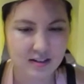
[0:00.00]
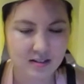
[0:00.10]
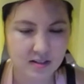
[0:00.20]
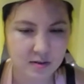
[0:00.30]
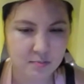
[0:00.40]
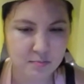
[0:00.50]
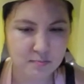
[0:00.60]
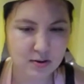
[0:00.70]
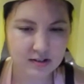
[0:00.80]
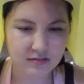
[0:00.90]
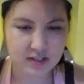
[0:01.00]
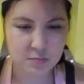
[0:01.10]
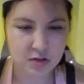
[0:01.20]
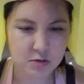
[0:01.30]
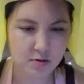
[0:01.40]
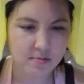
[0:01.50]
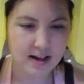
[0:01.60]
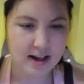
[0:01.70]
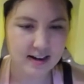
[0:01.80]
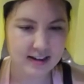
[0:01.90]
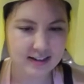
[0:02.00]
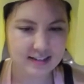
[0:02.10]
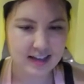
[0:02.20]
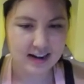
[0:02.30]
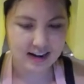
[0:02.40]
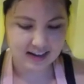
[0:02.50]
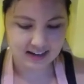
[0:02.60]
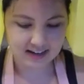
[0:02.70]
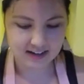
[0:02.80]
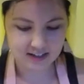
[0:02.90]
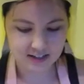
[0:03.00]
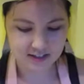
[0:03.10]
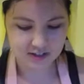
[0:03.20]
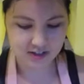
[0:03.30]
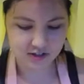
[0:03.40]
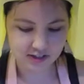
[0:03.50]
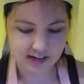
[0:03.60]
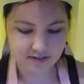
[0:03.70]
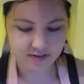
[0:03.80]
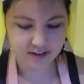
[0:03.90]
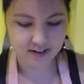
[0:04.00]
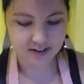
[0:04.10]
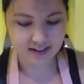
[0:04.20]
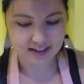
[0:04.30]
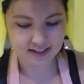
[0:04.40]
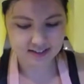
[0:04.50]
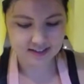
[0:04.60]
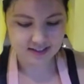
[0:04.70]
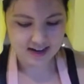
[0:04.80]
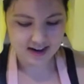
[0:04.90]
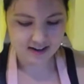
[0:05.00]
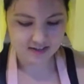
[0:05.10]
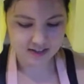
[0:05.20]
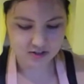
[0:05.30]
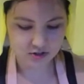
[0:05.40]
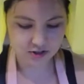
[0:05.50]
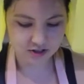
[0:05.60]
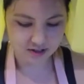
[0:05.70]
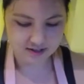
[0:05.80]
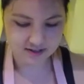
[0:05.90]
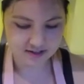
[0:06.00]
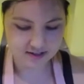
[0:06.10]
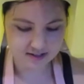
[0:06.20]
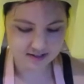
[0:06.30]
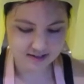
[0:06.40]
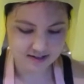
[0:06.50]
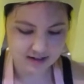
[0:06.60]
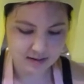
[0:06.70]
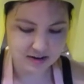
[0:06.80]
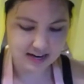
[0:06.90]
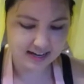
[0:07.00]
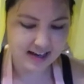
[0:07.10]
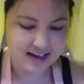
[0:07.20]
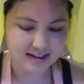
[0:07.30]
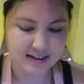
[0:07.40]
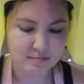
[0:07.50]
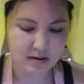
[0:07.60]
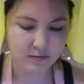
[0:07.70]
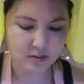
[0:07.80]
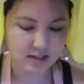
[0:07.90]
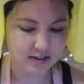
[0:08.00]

The perk of the SpongeBob hat is that I can't hear Ginger Guy fart. I guess, yeah, that's true. I mean, I can. It muffles it,